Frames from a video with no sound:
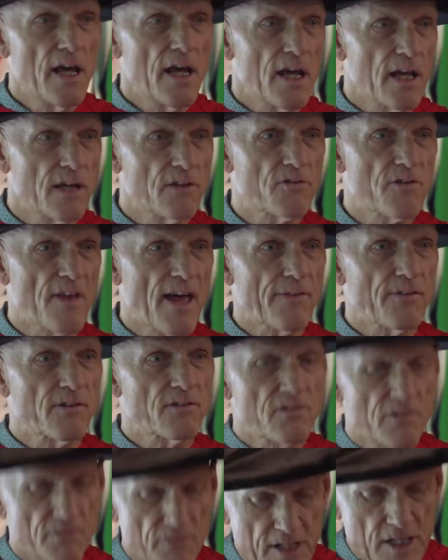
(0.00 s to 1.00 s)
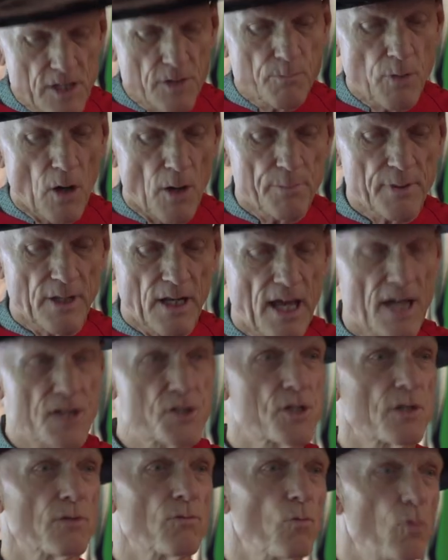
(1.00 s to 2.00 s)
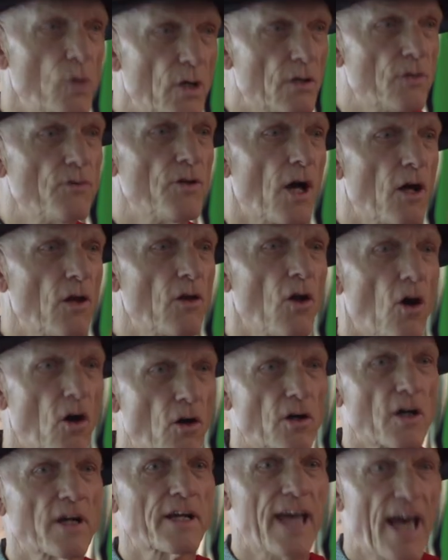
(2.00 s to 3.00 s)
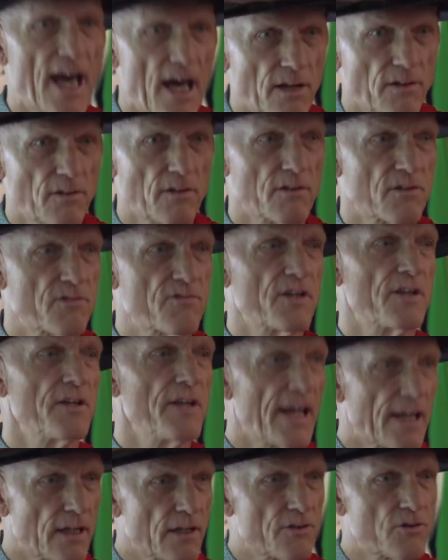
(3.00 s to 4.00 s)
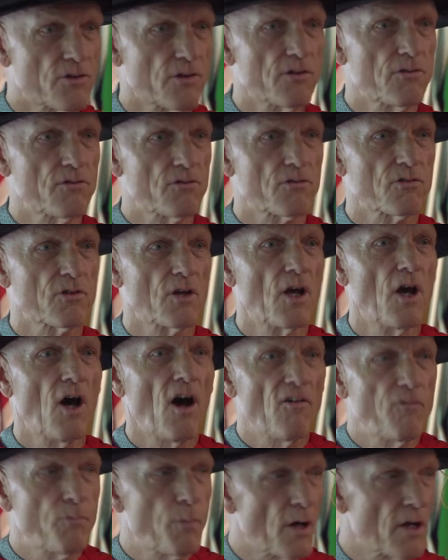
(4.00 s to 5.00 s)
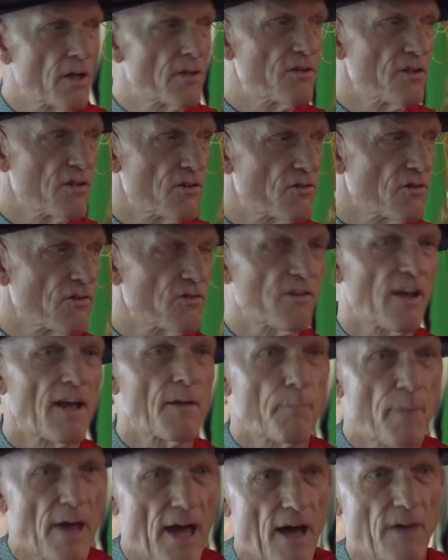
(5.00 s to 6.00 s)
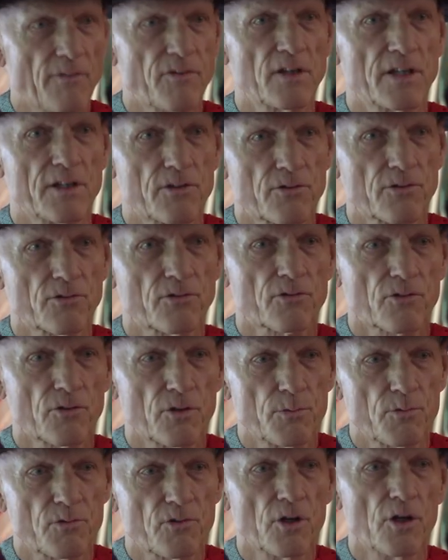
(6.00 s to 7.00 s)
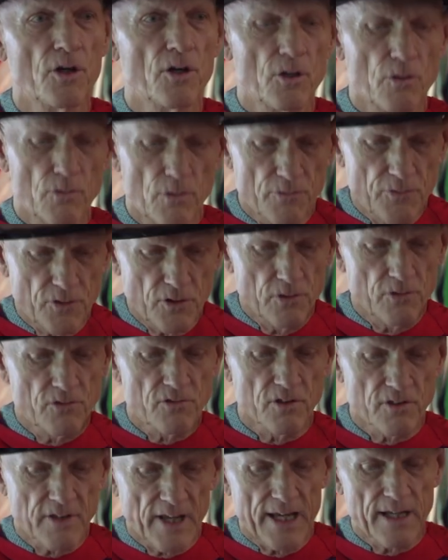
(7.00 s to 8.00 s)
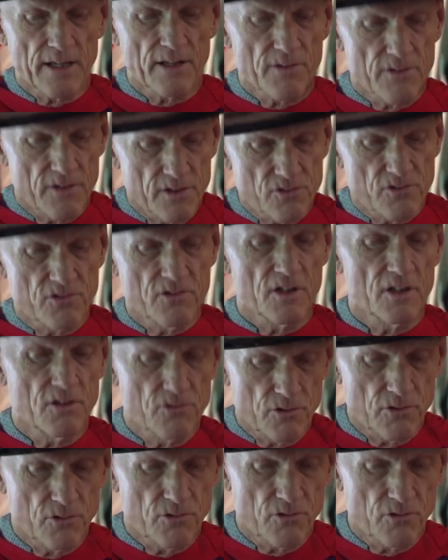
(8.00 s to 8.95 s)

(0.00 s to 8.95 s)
is that the civilian population will no longer countenance the negligence of politicians and powerful interest groups who refuse to take this issue